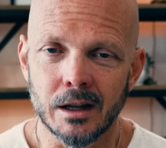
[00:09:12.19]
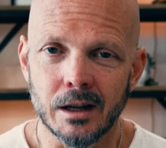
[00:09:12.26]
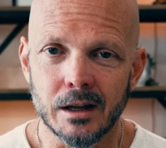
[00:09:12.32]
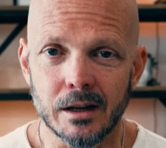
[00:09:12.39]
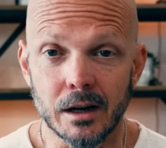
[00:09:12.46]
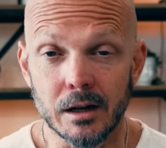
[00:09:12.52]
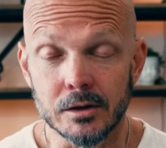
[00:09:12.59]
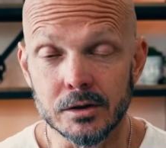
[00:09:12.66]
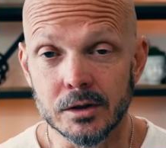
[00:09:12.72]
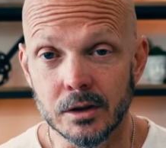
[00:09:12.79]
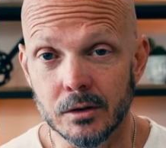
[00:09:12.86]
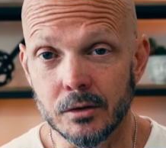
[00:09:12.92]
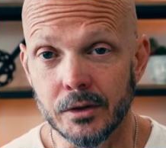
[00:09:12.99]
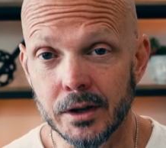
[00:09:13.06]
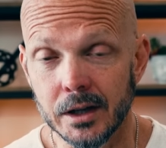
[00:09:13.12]
And
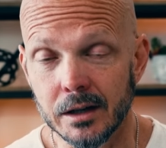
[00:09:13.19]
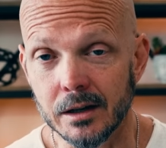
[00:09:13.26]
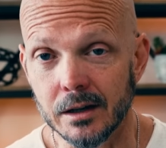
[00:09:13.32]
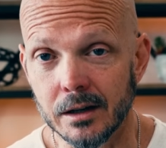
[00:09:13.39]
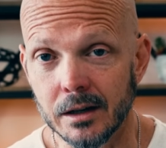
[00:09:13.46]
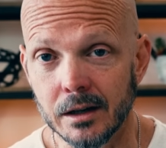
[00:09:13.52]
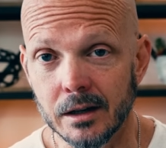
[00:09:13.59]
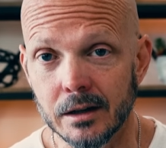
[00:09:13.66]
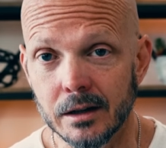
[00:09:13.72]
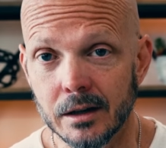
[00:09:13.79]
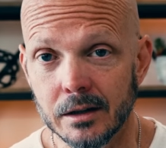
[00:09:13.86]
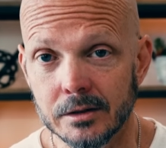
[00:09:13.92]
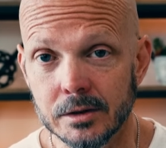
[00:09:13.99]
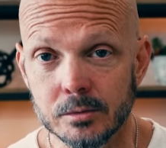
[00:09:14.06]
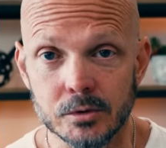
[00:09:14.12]
also the uh,
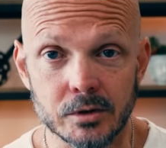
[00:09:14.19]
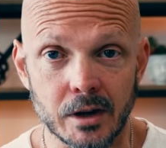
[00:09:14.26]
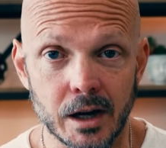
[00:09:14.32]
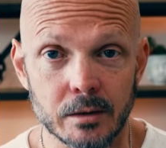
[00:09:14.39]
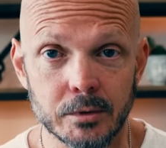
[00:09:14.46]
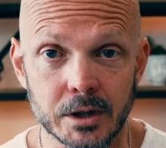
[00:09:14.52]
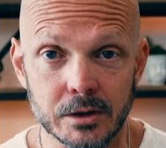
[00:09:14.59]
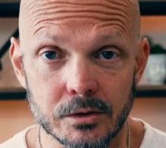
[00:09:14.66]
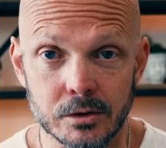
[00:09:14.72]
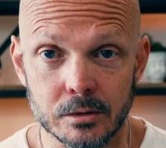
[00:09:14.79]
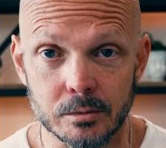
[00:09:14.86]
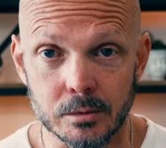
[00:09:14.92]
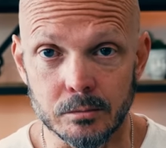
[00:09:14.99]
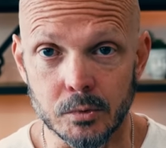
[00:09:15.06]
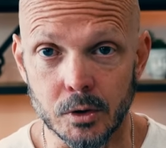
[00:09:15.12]
uh, subscribing is
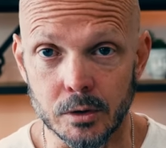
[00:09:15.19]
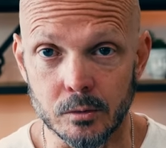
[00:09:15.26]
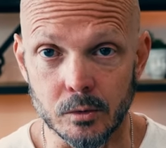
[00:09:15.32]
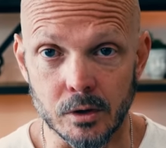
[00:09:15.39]
super important.